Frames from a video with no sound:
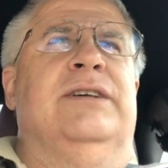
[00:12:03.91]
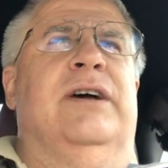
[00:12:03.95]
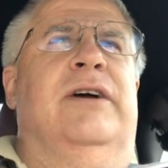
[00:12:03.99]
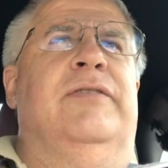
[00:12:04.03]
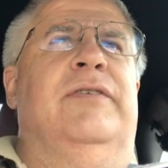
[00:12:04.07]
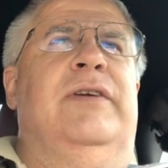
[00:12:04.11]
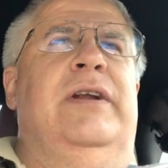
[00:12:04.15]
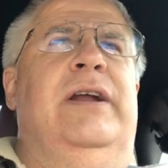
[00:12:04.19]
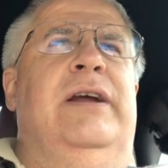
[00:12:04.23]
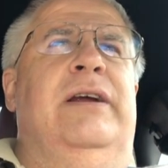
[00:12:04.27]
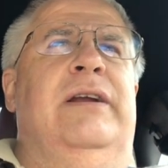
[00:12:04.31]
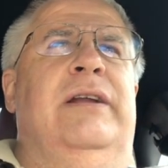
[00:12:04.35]

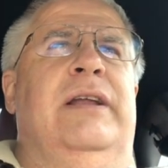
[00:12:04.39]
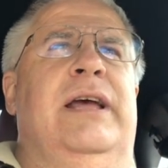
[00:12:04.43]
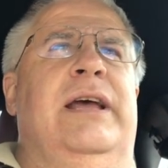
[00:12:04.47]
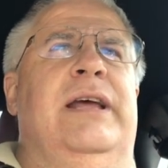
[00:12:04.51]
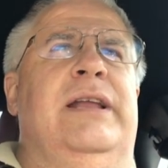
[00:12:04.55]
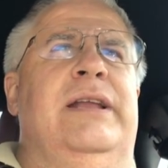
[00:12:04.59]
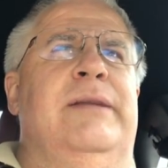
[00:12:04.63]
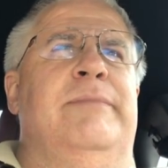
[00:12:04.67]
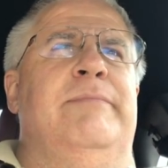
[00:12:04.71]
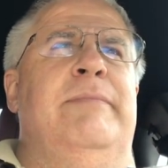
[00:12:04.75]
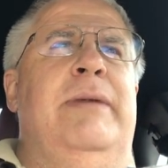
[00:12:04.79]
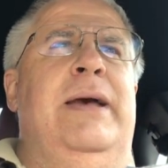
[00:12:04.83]
over there
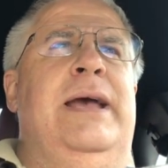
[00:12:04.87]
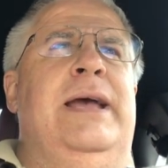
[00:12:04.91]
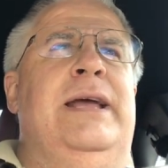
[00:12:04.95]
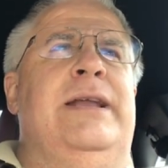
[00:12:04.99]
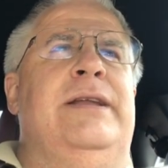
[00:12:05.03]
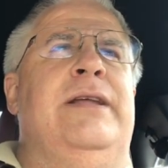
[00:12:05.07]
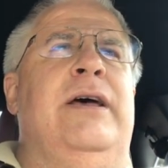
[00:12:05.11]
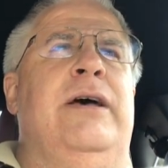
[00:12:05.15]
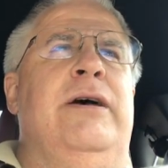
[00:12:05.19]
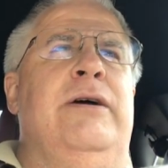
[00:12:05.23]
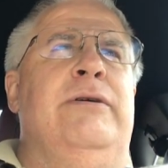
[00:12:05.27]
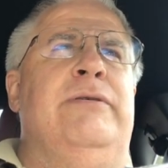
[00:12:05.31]
letting the
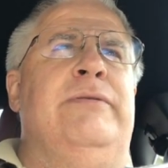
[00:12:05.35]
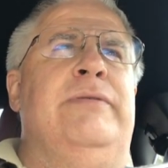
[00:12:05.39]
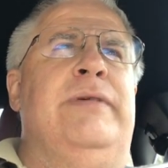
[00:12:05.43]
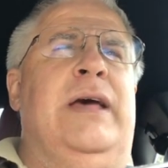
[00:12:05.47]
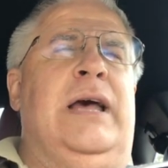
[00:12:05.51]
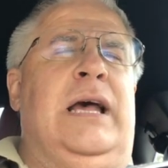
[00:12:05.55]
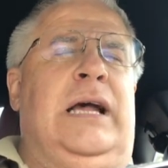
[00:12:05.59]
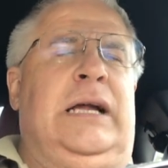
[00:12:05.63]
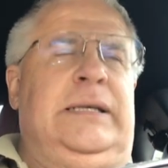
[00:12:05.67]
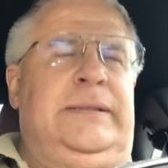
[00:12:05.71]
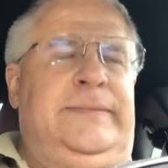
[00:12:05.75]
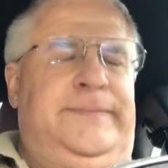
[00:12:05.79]
man know
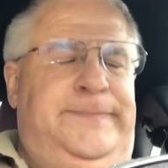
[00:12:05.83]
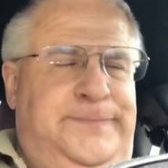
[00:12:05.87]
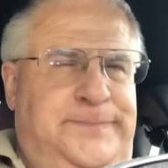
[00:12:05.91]
that,